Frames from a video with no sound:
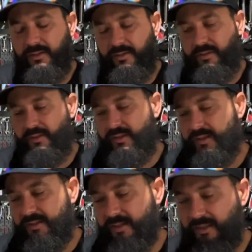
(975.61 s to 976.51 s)

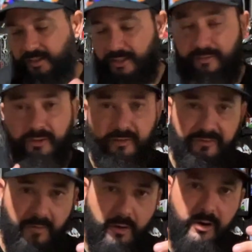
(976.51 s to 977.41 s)
the lever
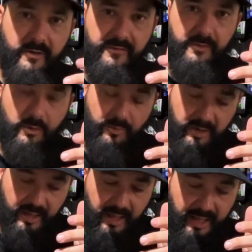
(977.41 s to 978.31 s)
far enough
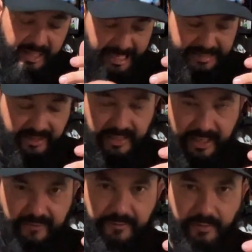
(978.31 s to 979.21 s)
forward and it didn't
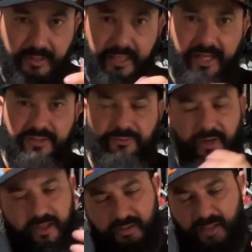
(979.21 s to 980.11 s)
like fully catch
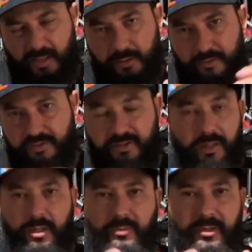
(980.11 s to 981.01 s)
around. It got a little
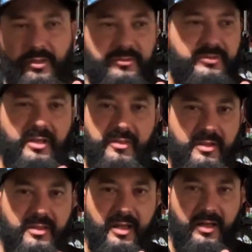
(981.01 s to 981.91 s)
stuck, but it was
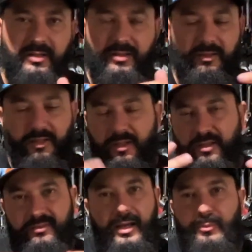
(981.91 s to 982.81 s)
nothing that, you know,
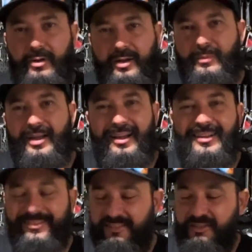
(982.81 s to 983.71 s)
tap rack
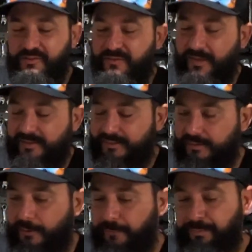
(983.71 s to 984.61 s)
bang didn't fix.
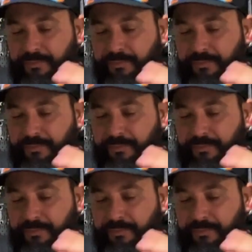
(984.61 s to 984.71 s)
So